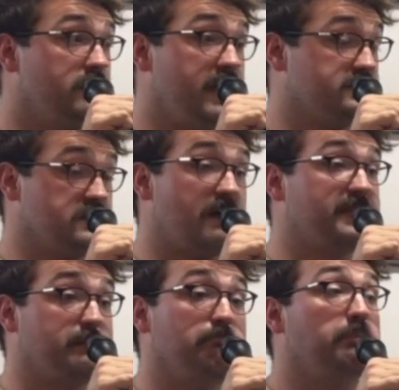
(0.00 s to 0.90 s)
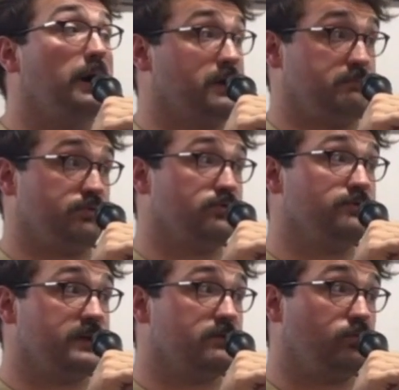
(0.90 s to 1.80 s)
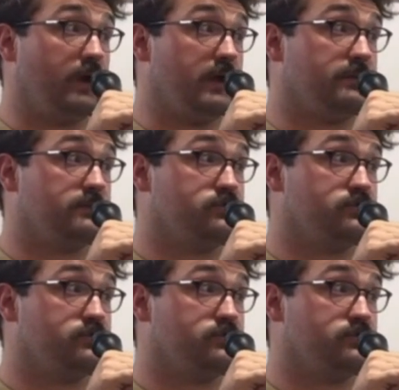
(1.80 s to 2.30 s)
It's nothing but unproven with